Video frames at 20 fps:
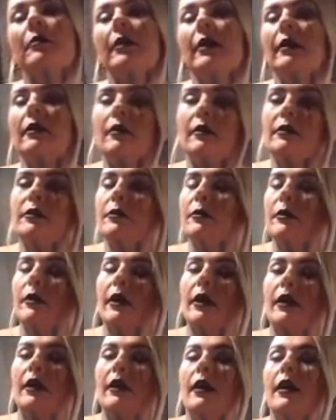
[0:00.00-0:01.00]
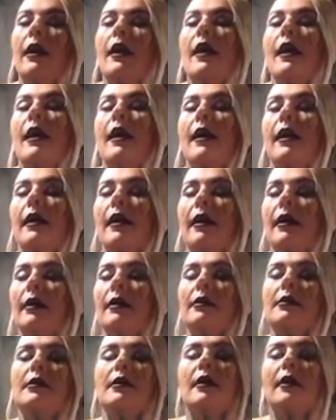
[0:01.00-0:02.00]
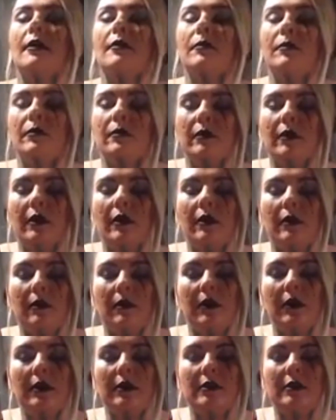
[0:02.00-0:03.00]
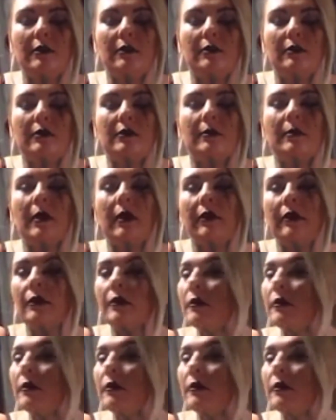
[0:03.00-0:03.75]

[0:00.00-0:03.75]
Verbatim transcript: we'll hit on touring, and uh, we'll go and see some other